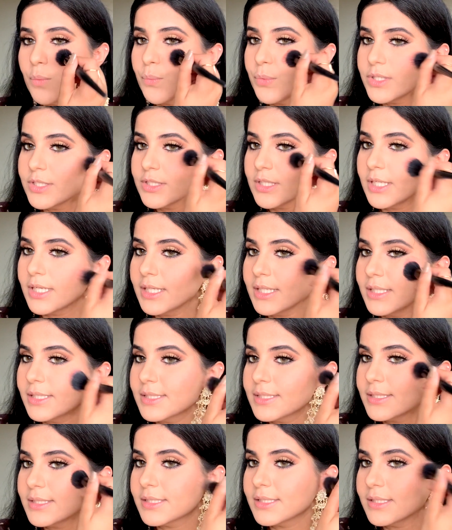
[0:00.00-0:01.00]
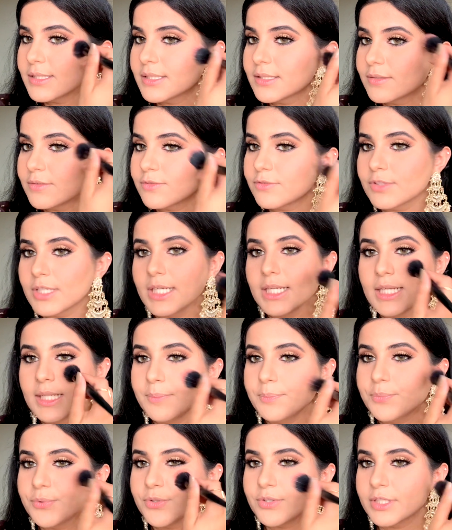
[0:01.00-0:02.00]
which is
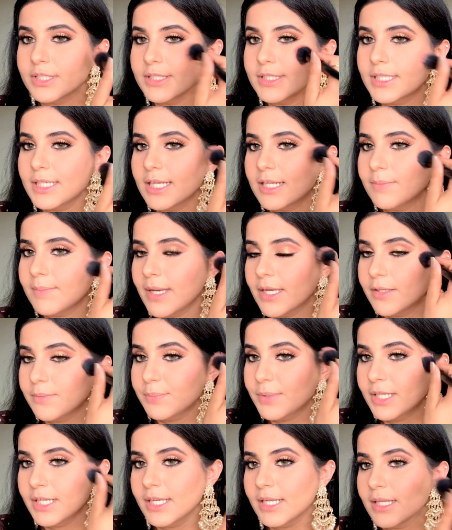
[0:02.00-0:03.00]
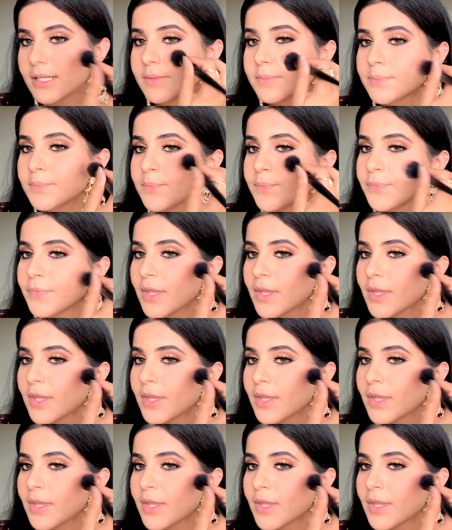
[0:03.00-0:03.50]
really pretty in my opinion.